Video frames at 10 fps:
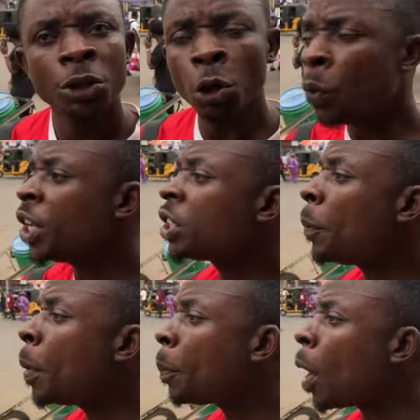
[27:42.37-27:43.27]
You will see
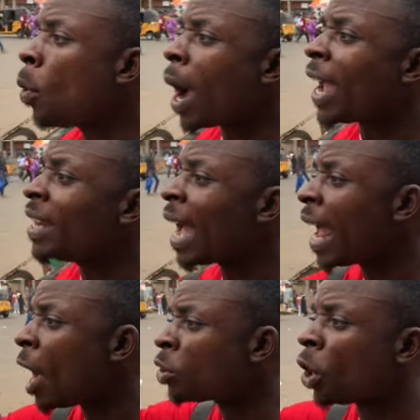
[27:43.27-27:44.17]
people who are in
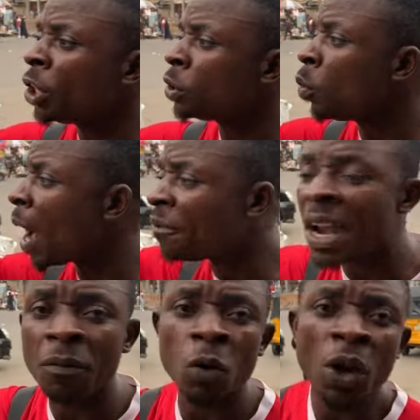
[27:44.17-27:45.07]
higher authority, who have
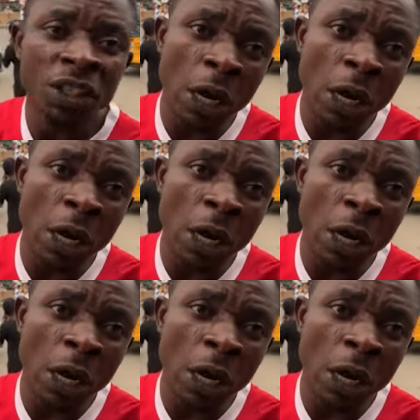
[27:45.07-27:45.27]
level,